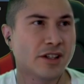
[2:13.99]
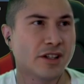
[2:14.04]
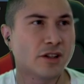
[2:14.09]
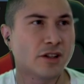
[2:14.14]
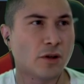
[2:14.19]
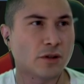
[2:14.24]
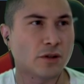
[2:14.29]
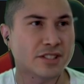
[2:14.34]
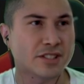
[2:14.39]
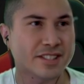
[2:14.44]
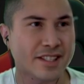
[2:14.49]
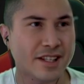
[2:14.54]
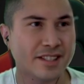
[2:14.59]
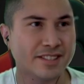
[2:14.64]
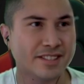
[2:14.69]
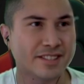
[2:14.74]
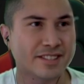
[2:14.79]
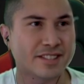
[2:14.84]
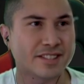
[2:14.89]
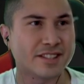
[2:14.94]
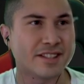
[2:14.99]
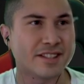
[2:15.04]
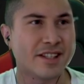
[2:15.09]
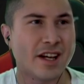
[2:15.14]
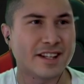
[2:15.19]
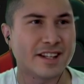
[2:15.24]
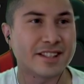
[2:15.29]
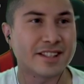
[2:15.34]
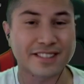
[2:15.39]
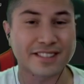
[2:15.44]
go to skeleton,
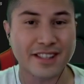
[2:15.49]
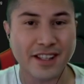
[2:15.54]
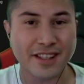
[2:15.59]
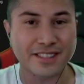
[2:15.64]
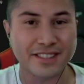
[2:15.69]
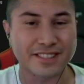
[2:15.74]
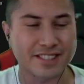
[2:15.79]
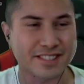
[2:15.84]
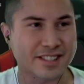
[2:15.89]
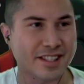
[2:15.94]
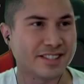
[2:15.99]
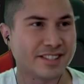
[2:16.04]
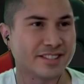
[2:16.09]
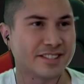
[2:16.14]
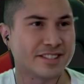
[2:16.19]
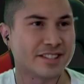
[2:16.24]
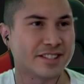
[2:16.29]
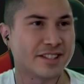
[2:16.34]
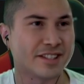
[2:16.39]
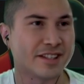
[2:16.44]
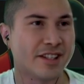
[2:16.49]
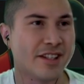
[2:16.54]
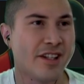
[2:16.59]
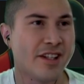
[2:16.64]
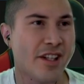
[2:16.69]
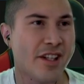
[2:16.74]
assign skeleton,